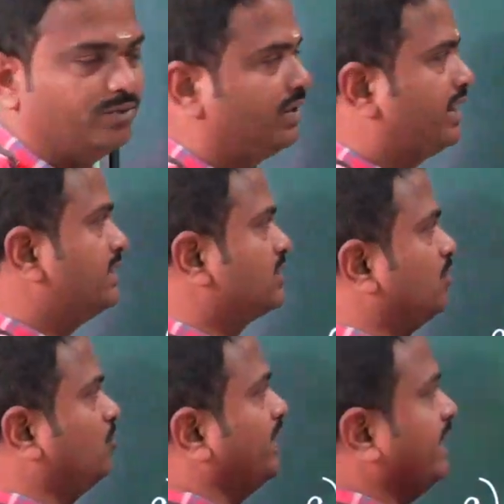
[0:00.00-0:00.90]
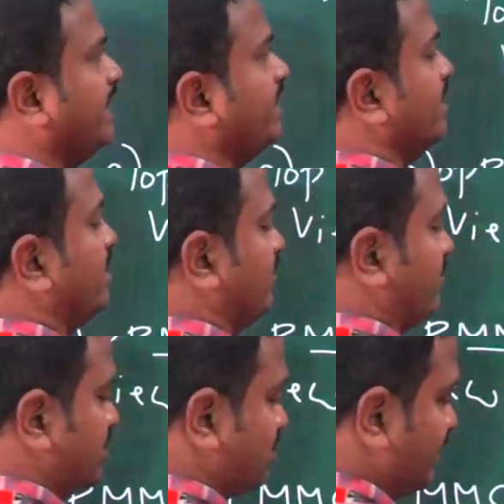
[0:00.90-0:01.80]
Okay, so we need,
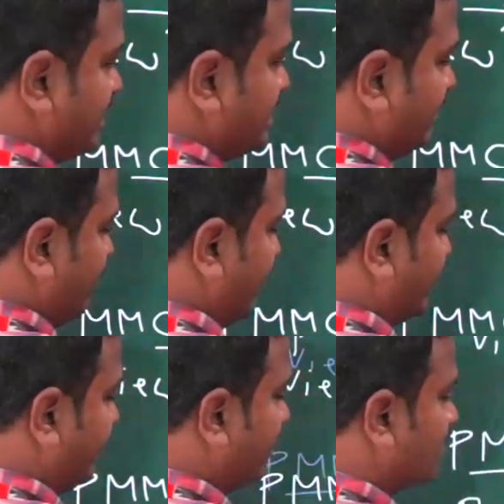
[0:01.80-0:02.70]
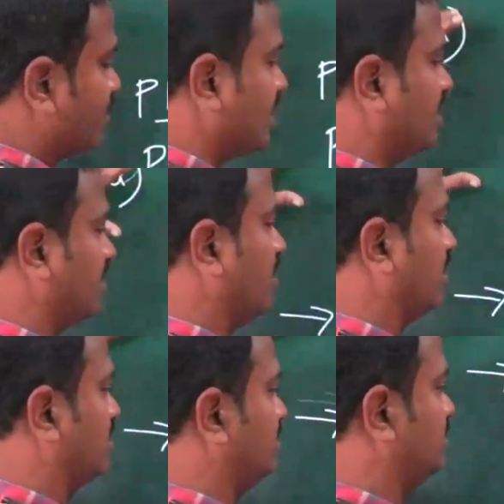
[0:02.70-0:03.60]
first one is deflecting
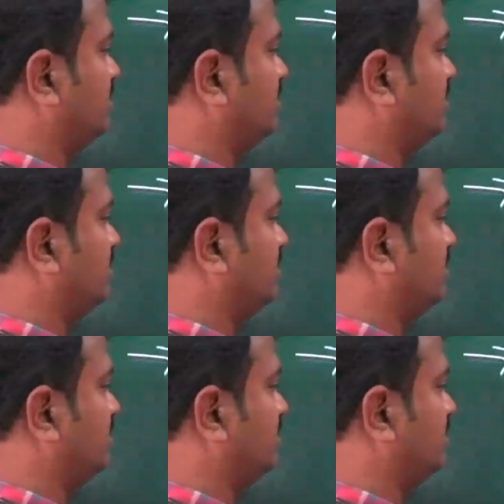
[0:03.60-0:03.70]
torque.